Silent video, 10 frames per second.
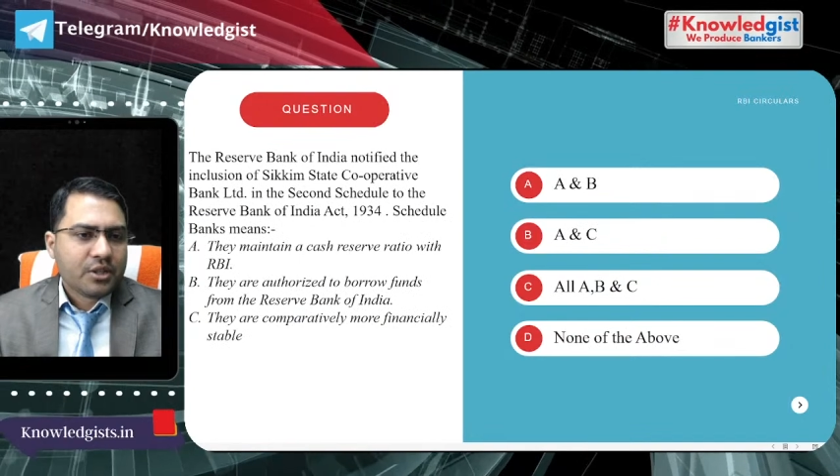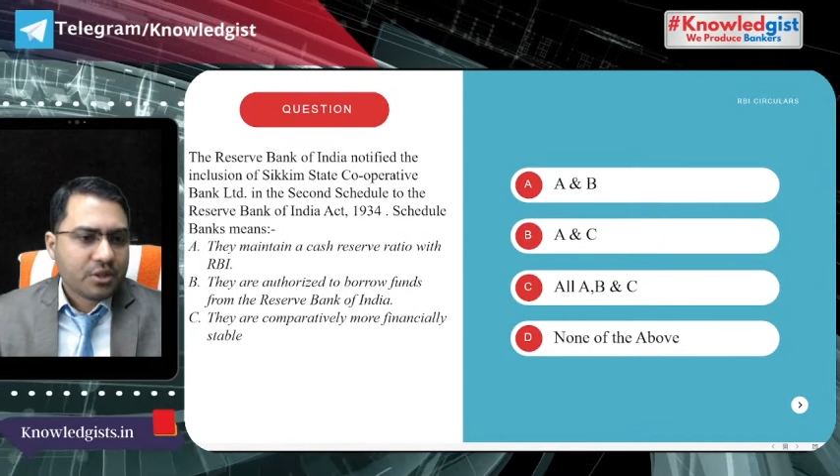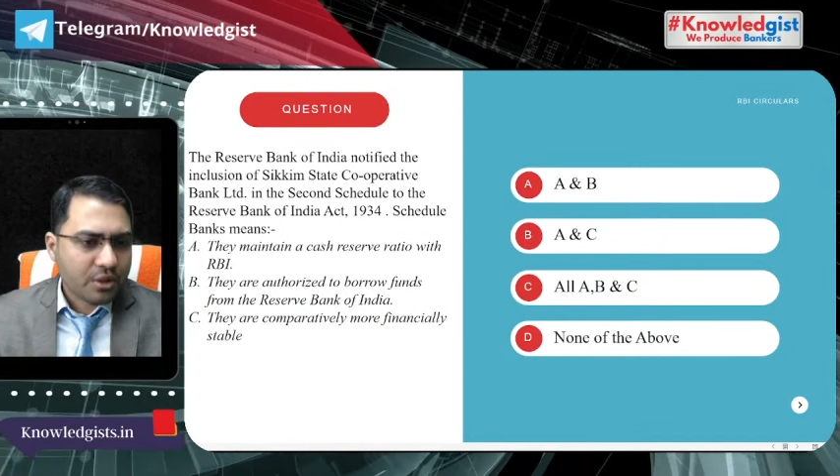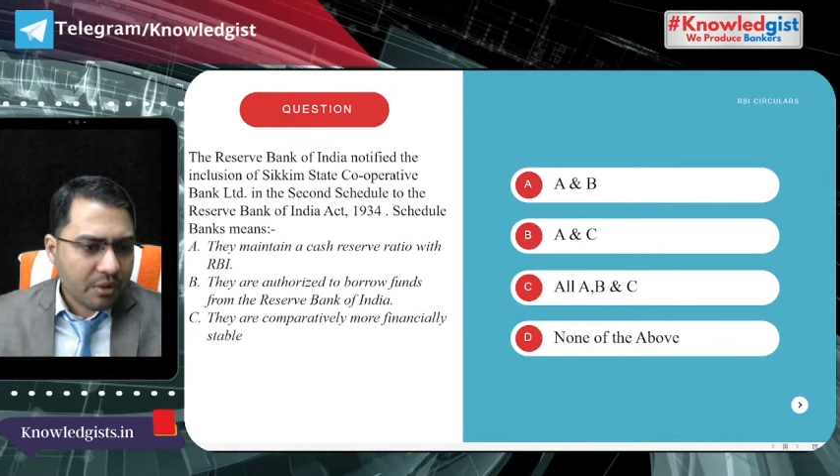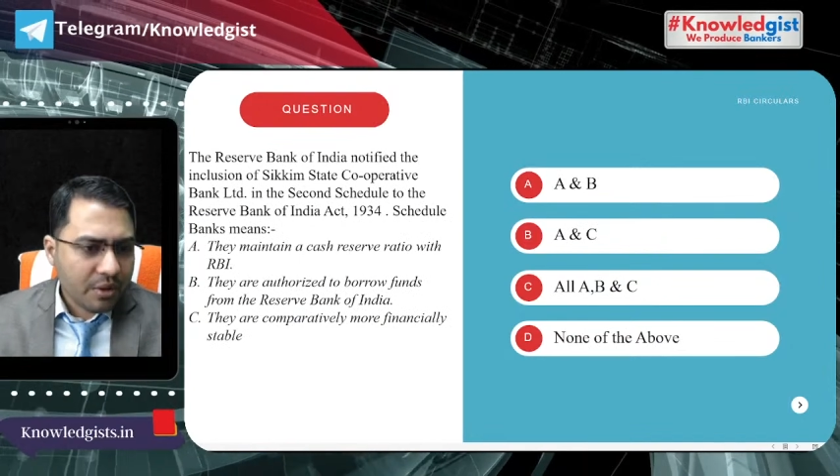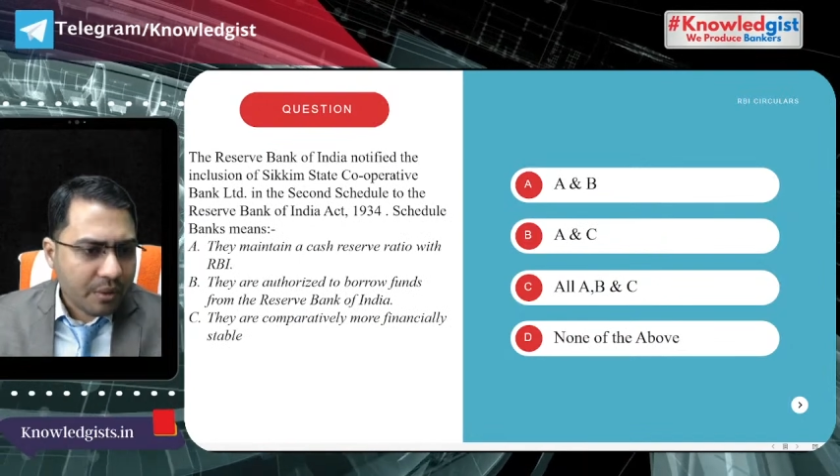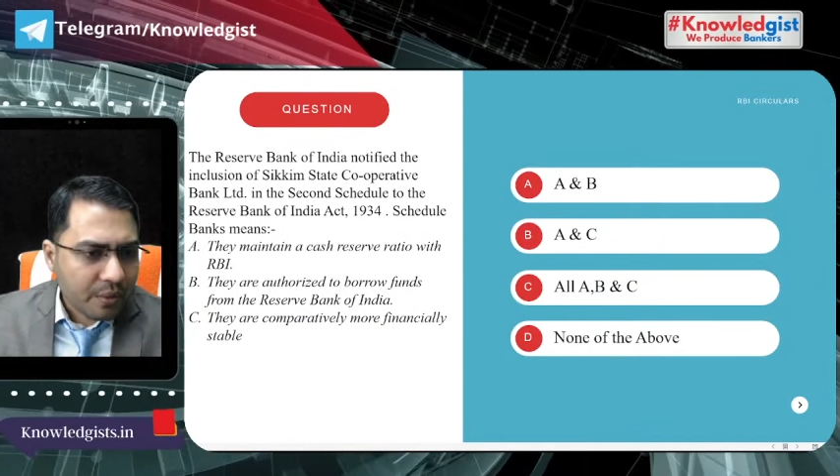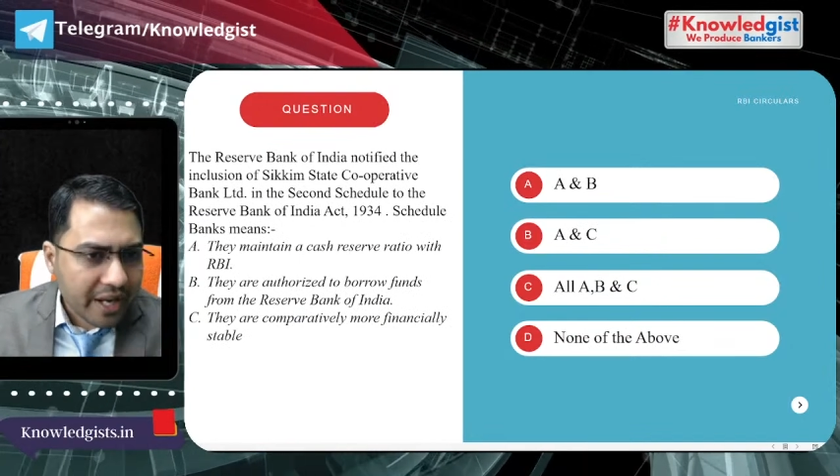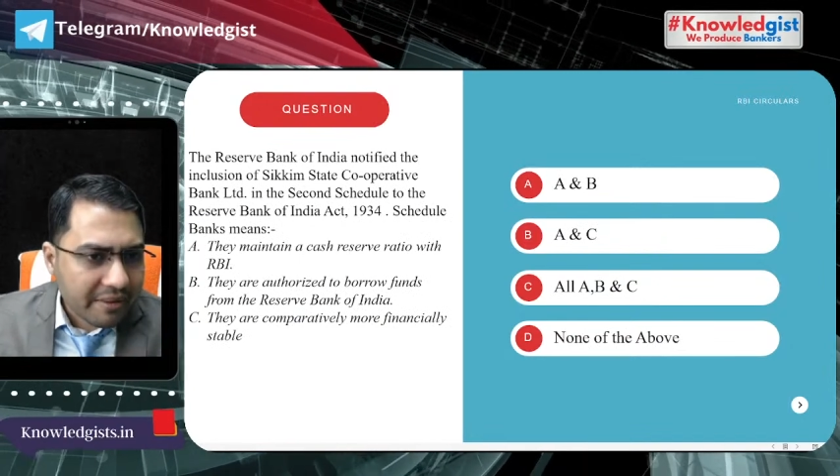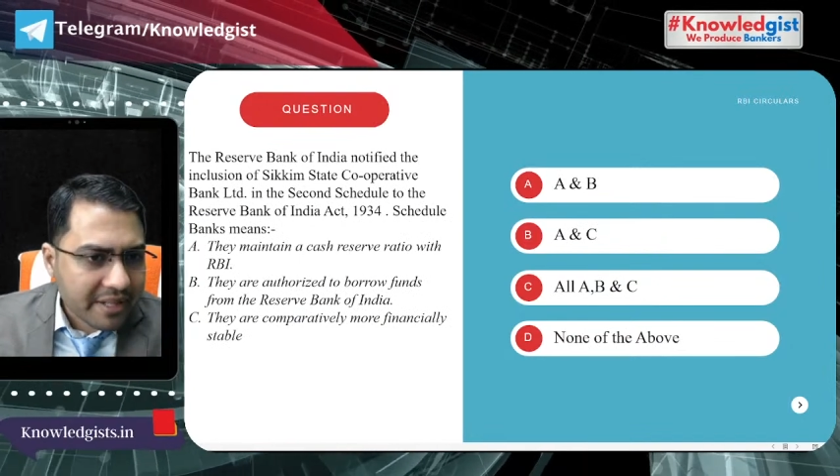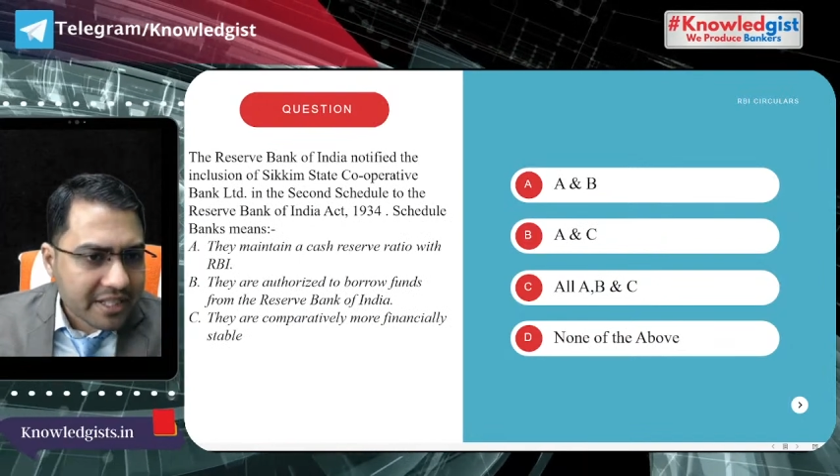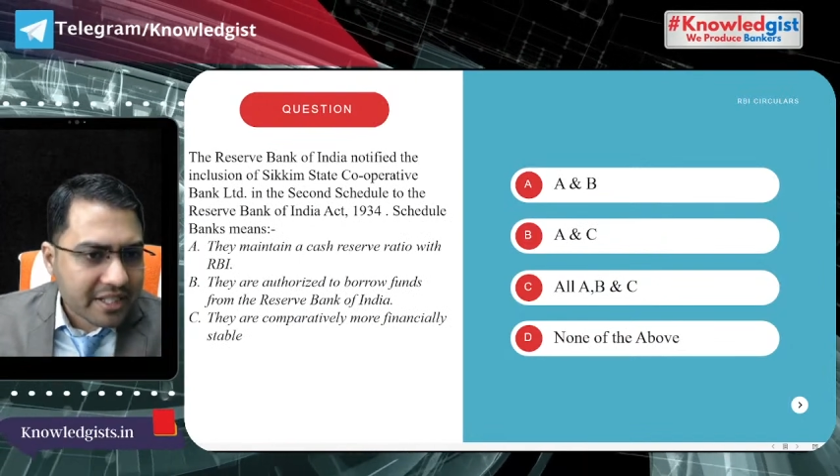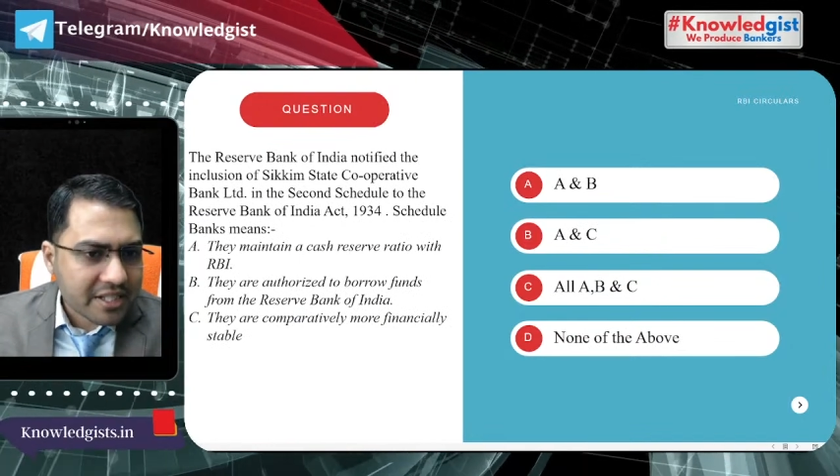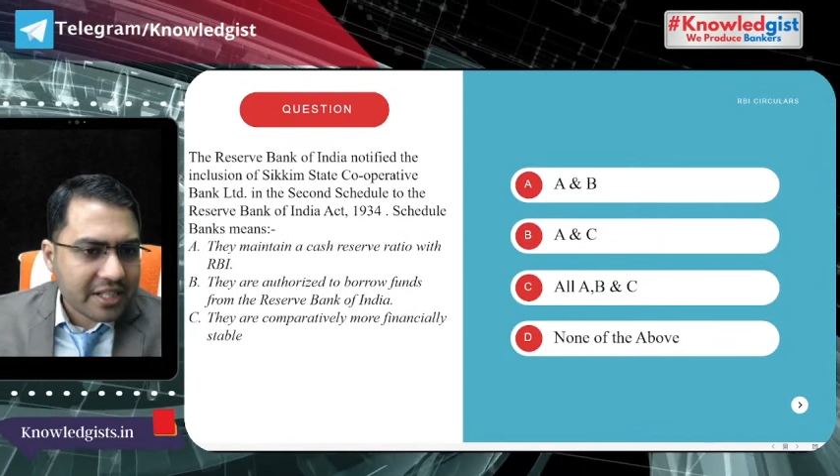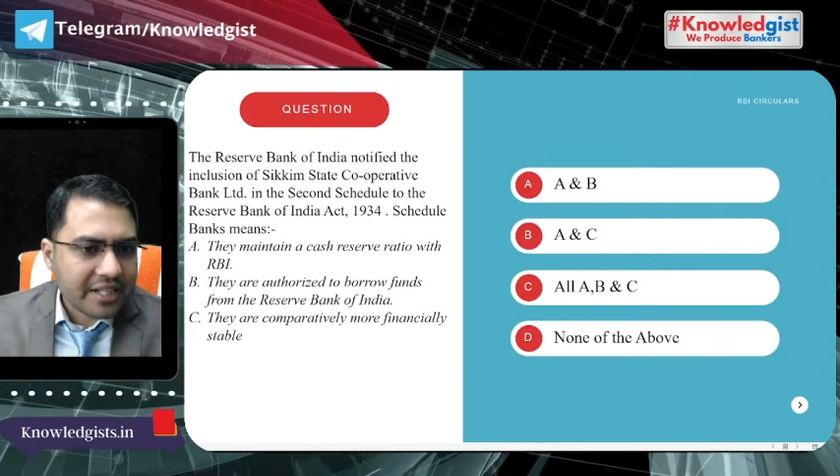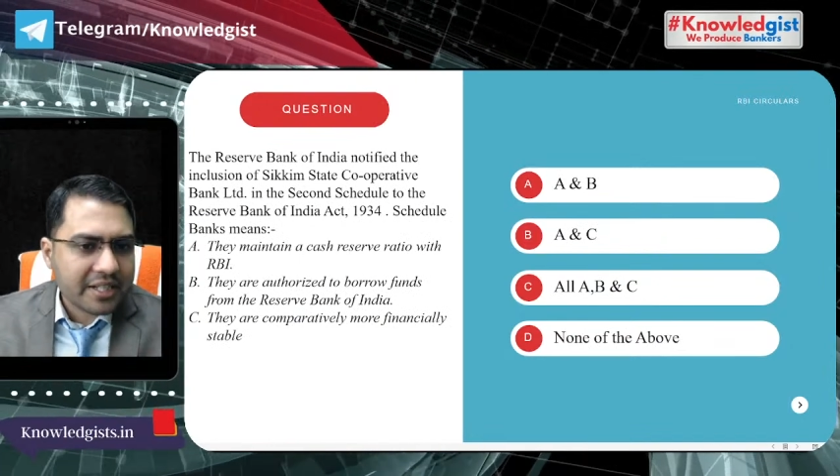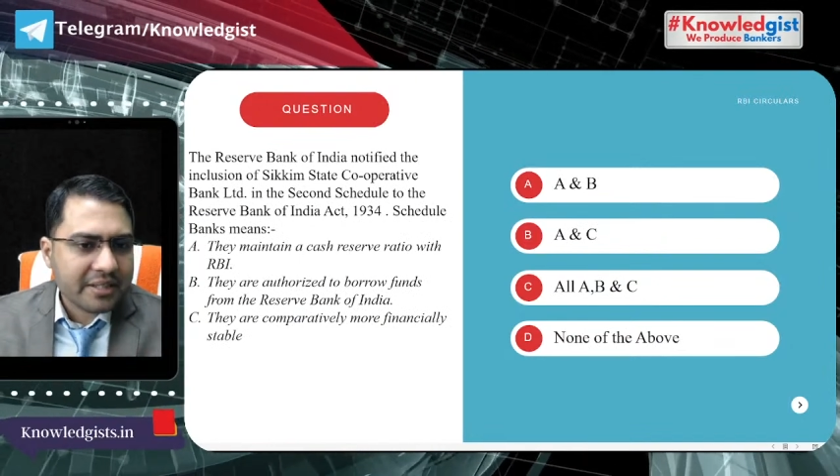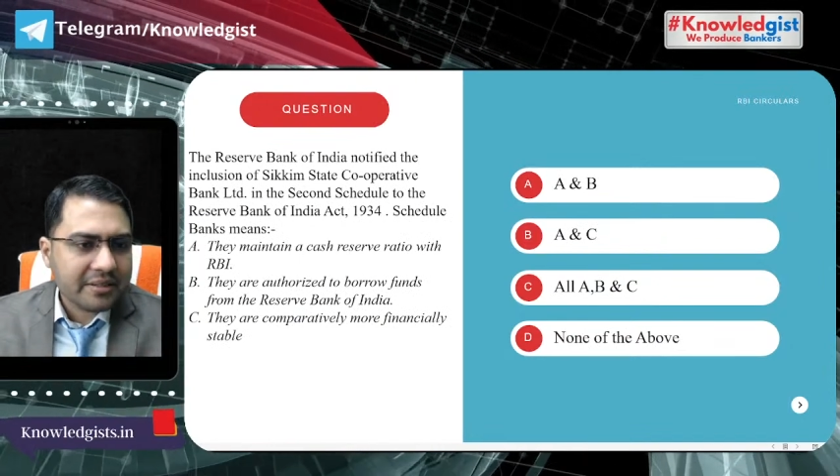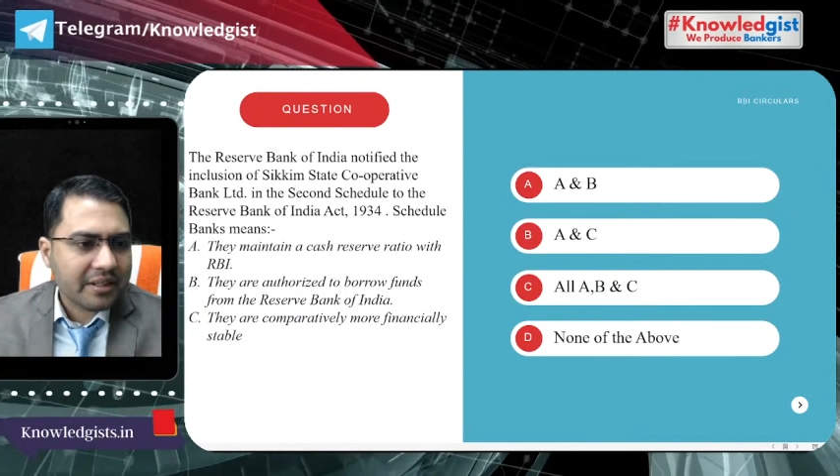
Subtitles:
So we have discussed it